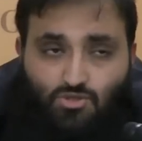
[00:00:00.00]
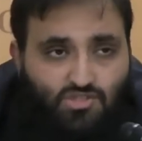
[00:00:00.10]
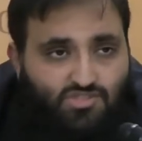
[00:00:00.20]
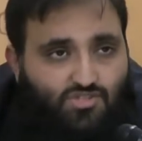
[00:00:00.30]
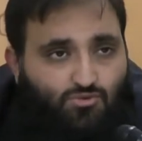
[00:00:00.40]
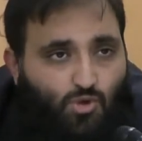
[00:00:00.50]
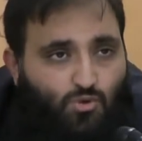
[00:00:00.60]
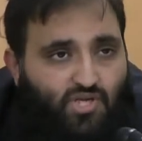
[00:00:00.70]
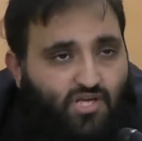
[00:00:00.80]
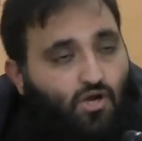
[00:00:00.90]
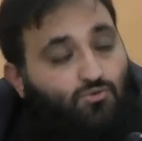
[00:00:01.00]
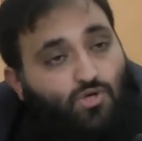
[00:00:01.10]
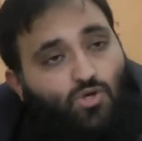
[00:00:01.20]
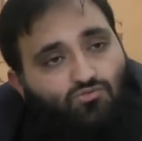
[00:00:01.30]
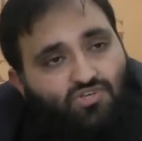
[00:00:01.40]
crossed the road and got
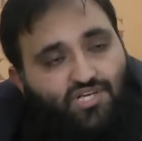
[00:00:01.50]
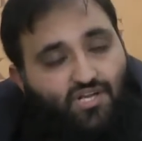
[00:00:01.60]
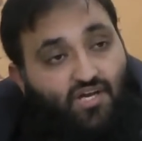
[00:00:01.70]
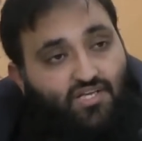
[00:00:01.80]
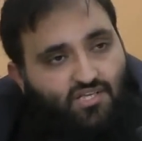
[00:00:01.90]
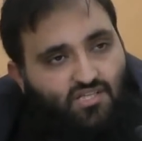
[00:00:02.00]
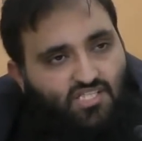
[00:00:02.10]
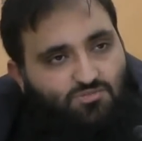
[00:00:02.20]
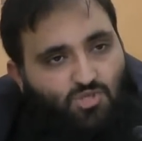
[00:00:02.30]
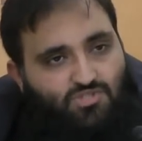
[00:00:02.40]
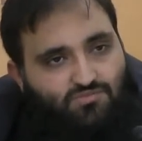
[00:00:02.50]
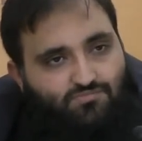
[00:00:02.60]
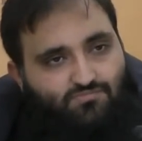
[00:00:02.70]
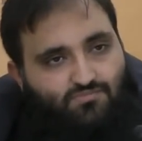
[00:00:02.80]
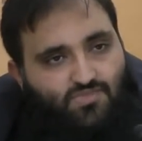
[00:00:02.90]
run over and died on that spot.
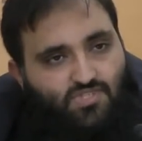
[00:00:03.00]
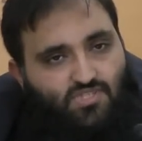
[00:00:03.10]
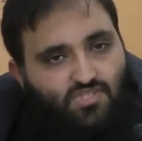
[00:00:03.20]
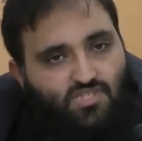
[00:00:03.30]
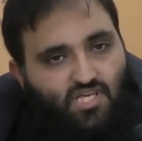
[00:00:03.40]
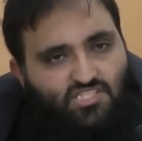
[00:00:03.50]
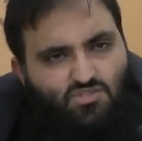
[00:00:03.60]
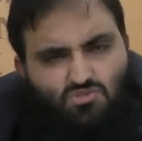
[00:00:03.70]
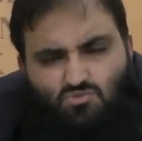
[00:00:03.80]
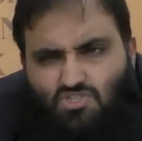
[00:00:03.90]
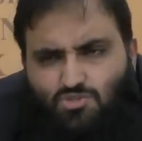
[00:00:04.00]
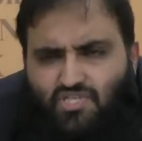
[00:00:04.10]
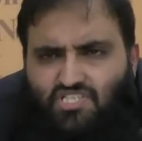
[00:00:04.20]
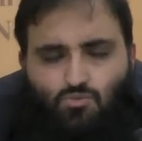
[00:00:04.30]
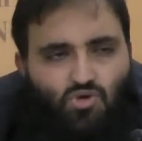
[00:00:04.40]
And she was, what,
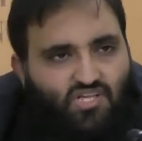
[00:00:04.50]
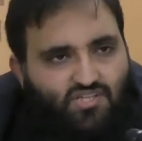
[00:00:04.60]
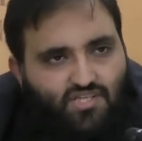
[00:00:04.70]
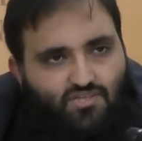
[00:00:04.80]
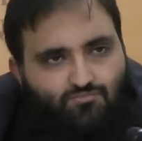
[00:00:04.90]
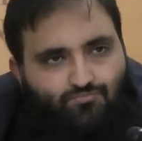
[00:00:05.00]
21, I think.